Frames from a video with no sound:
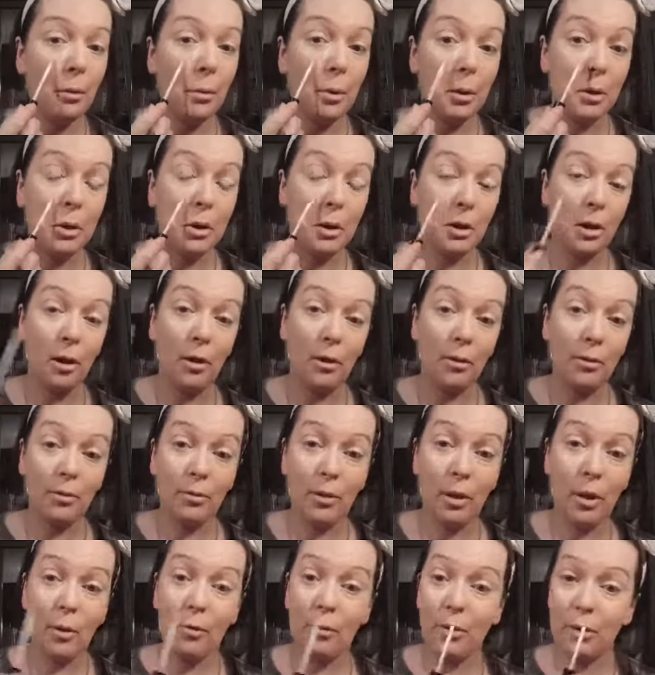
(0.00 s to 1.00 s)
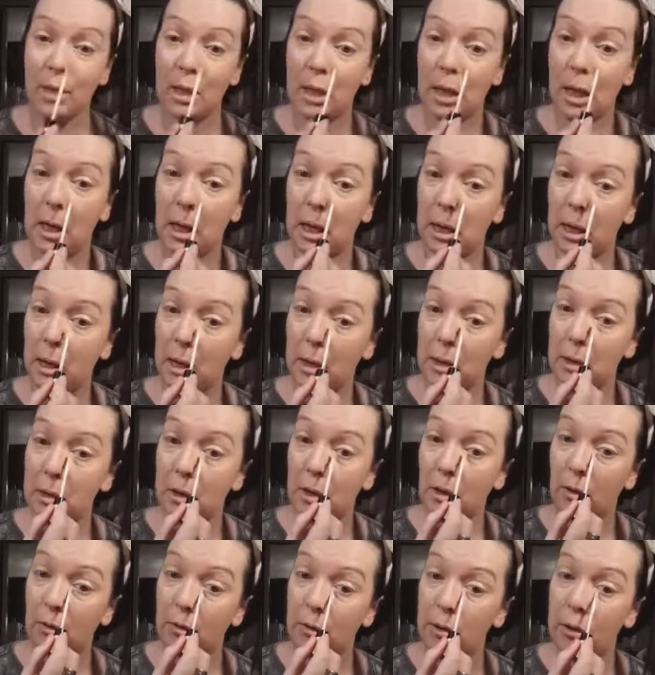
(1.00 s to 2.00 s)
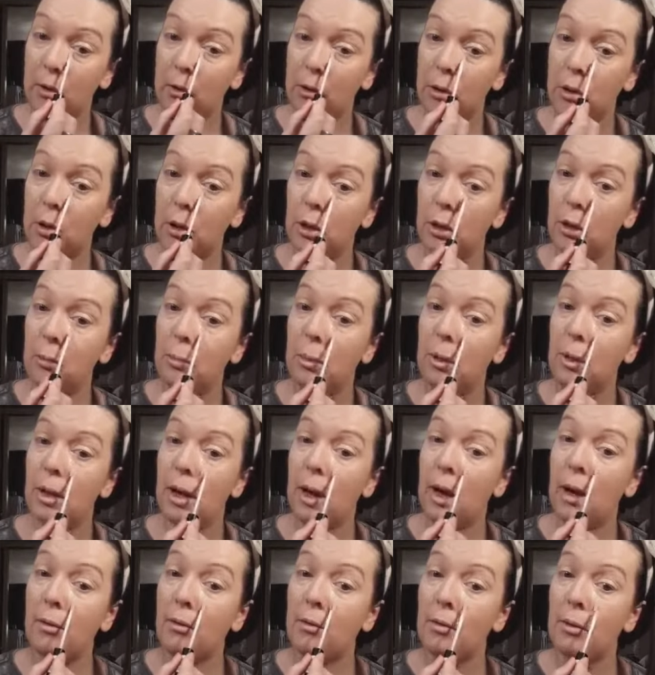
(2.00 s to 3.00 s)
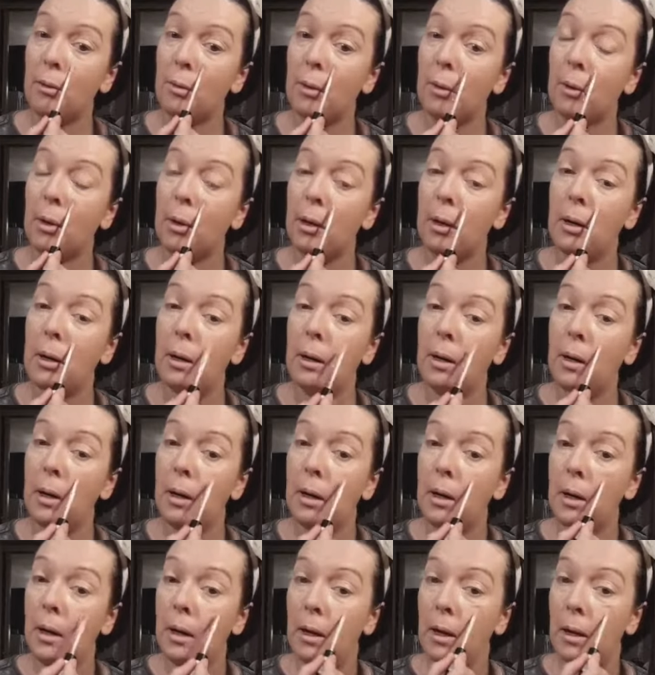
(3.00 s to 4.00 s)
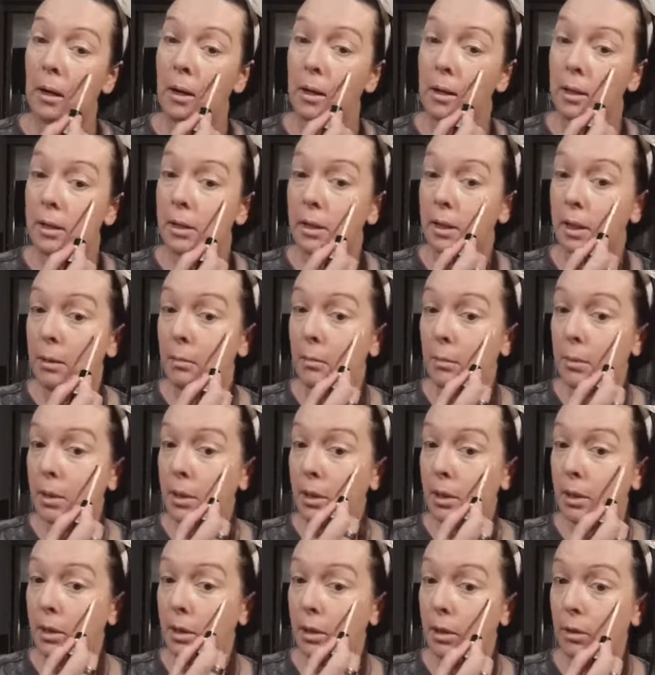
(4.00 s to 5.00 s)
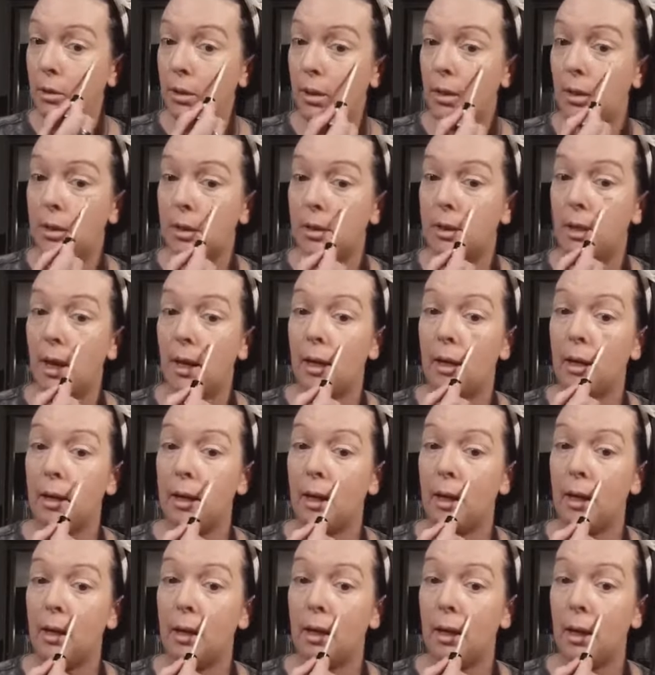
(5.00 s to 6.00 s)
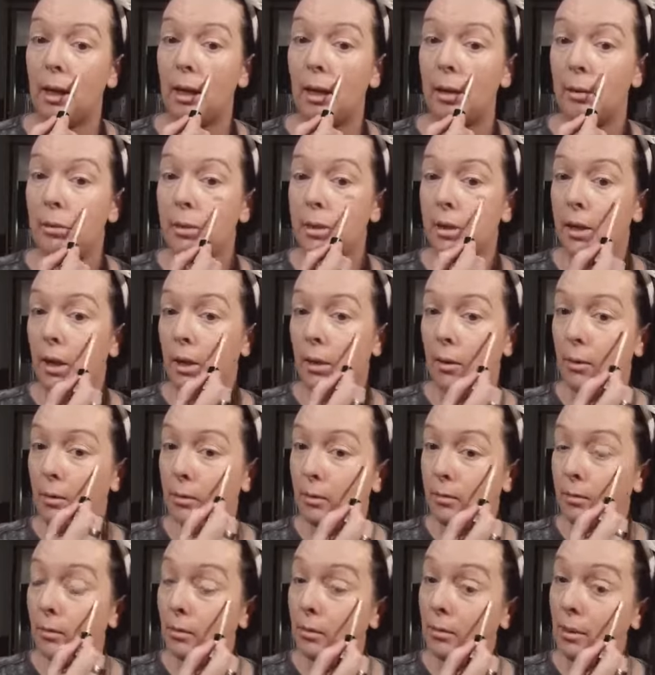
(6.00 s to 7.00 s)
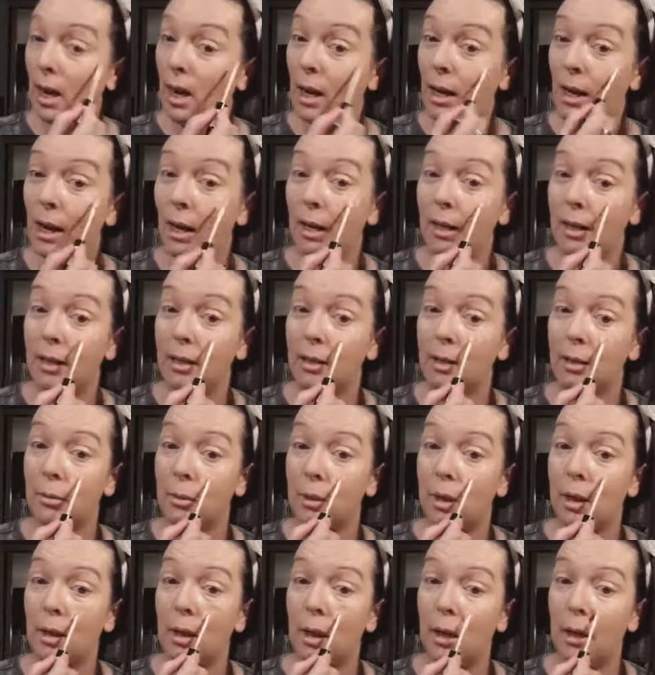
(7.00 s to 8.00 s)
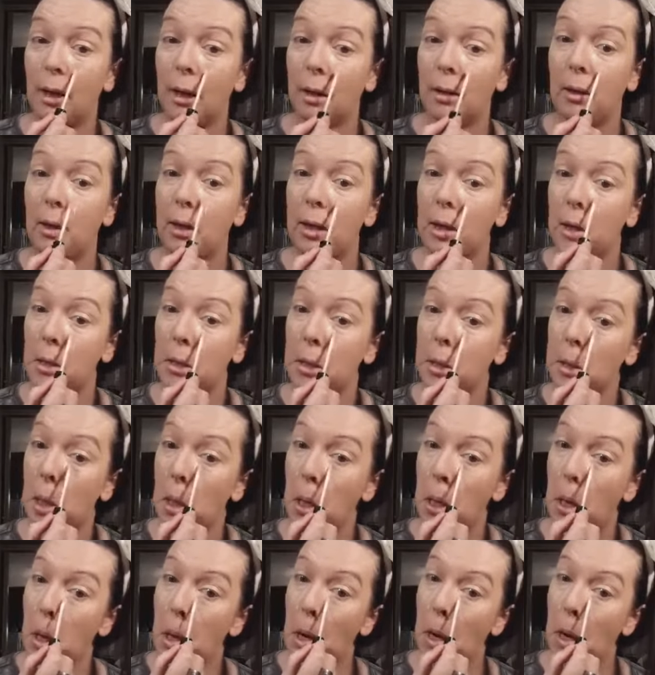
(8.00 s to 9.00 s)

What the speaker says: which I've obviously learnt off YouTube, and everyone seems to do this technique now, so I like doing it like this.